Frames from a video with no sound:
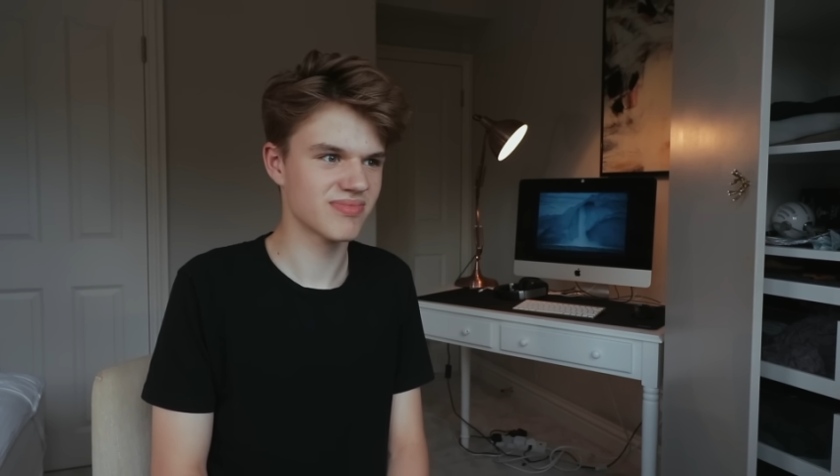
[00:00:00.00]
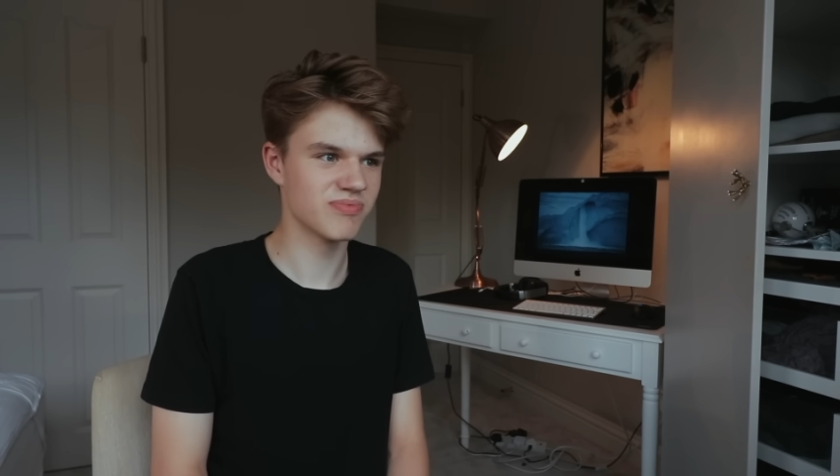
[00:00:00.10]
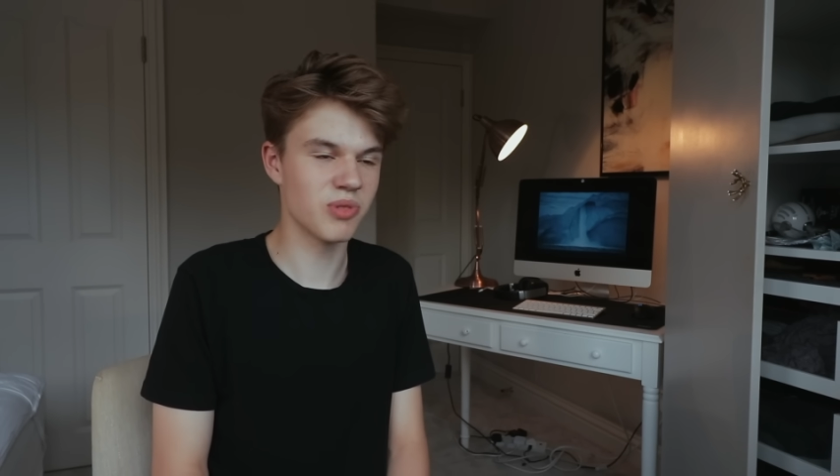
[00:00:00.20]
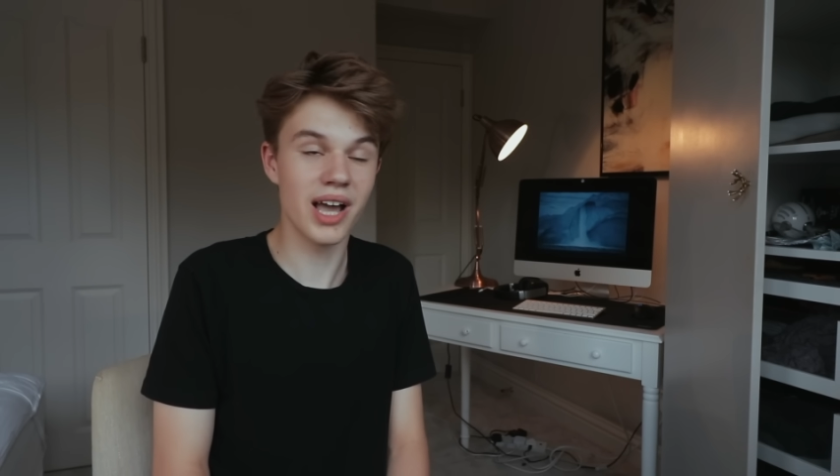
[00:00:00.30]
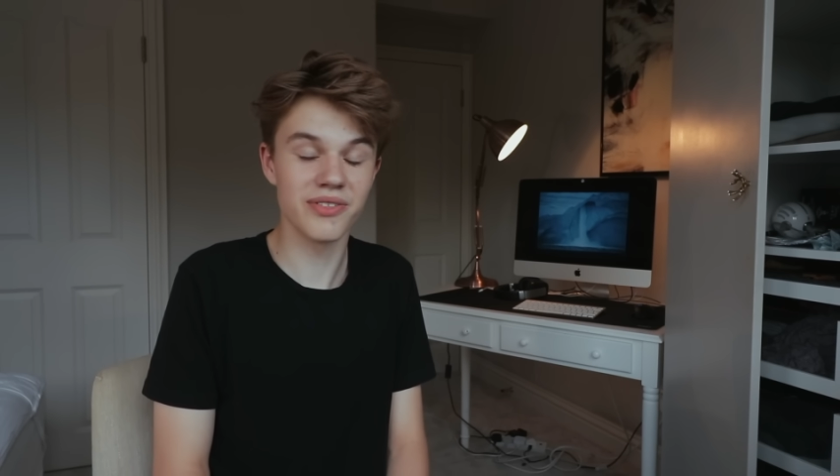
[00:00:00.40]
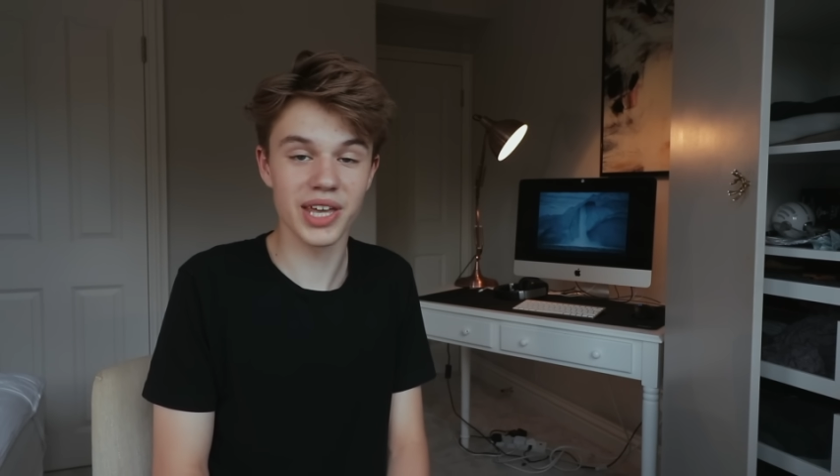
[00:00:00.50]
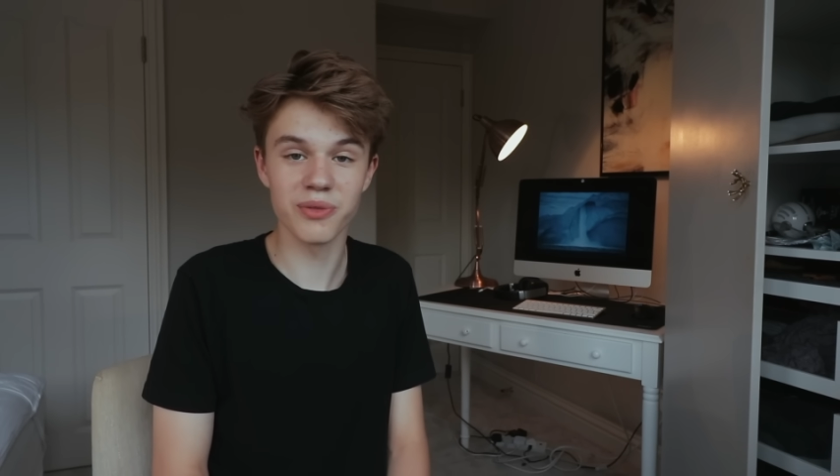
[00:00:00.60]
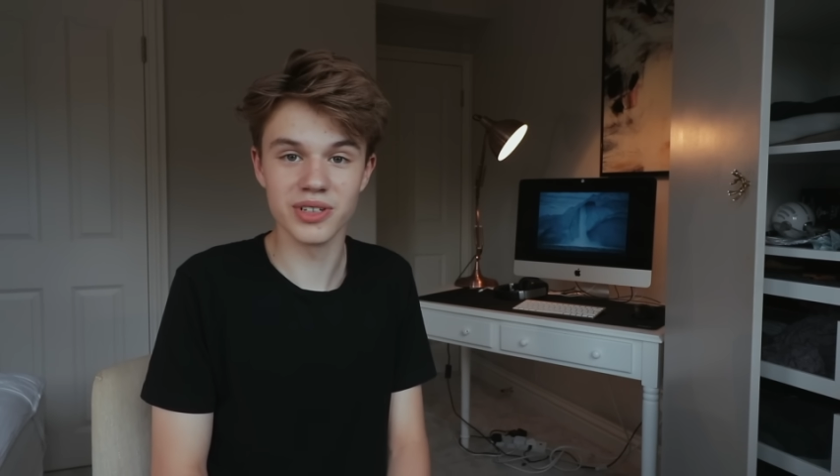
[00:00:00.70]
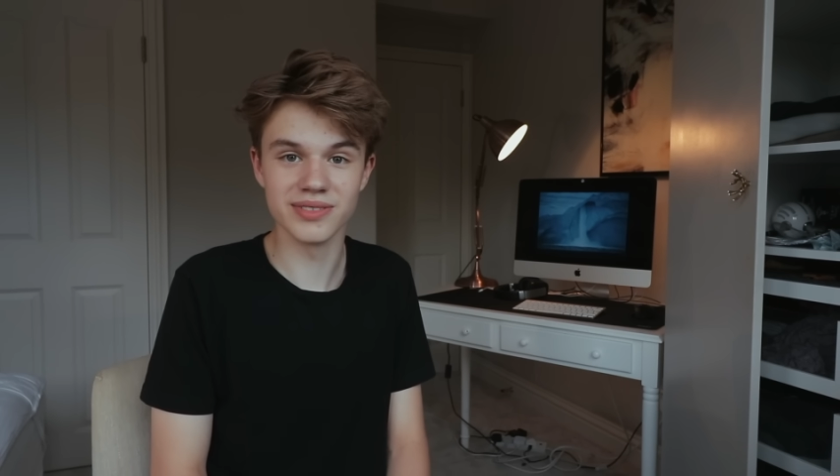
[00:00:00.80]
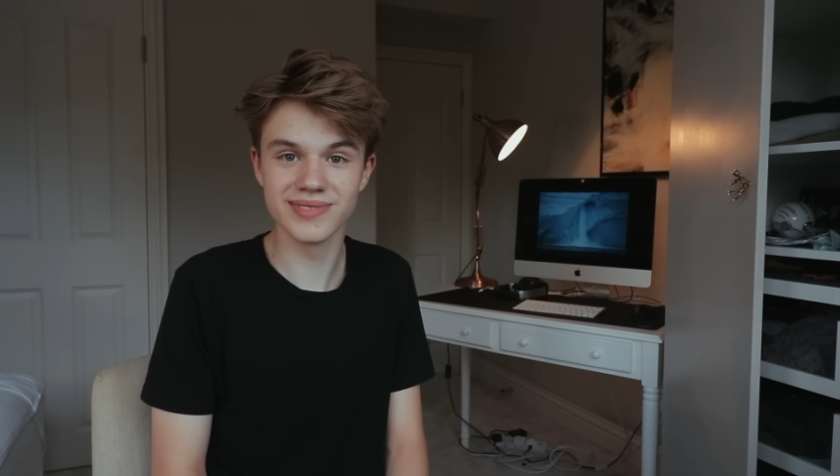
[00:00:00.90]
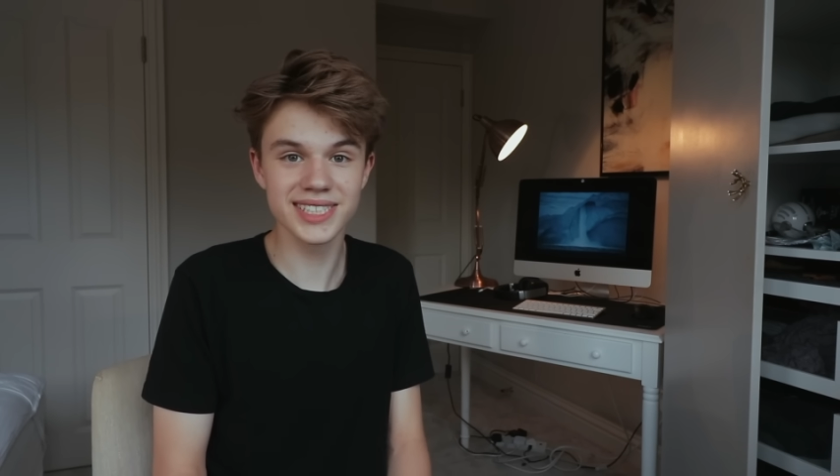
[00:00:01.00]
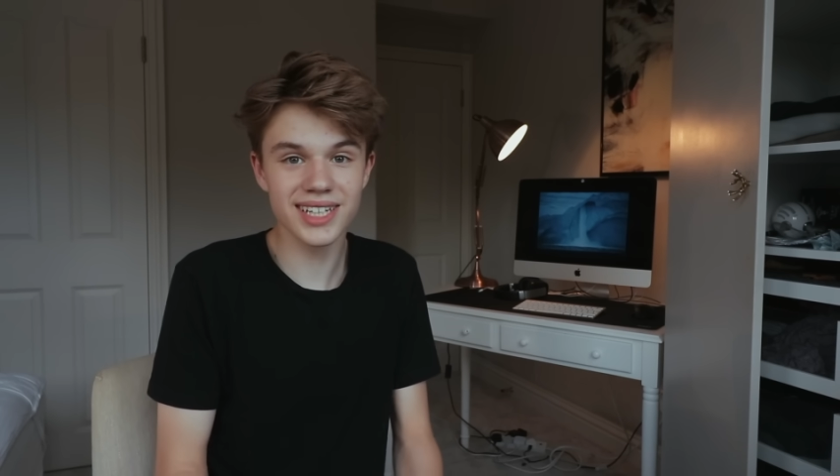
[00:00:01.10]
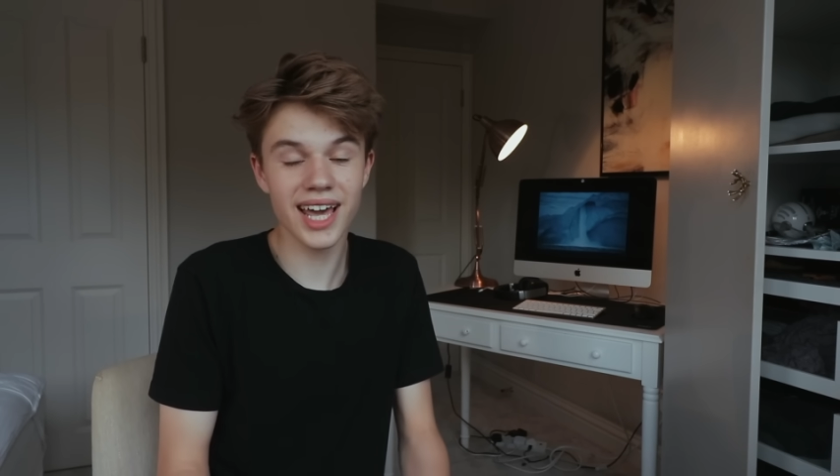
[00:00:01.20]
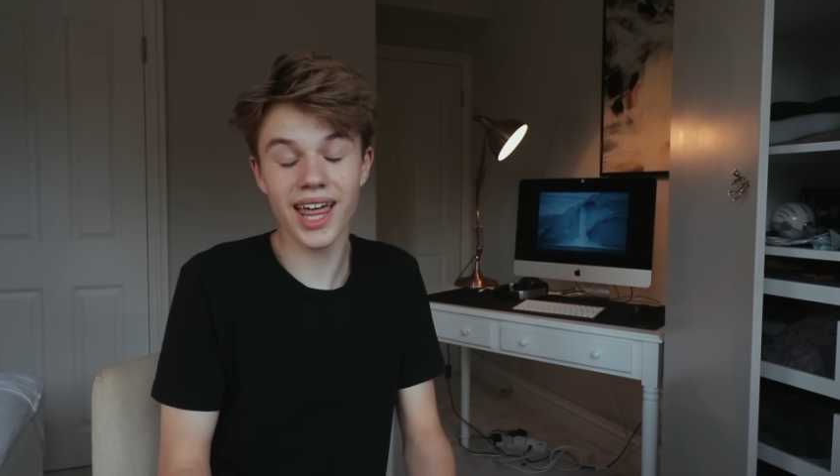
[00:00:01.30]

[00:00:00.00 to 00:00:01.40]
whatever they want, something like